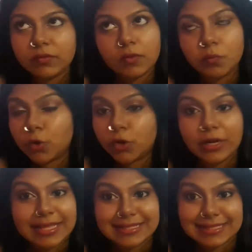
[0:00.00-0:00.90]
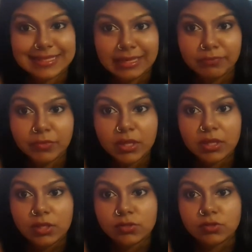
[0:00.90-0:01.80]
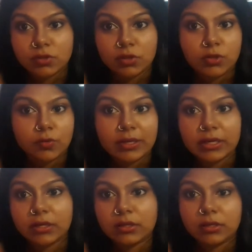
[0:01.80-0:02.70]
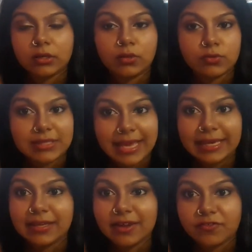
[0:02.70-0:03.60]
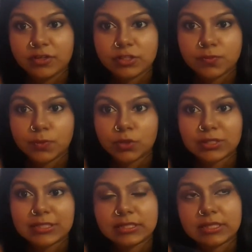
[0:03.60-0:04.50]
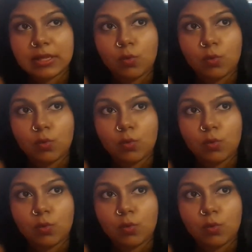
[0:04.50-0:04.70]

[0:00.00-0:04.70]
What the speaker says: more or less the same. So you can use any reference books.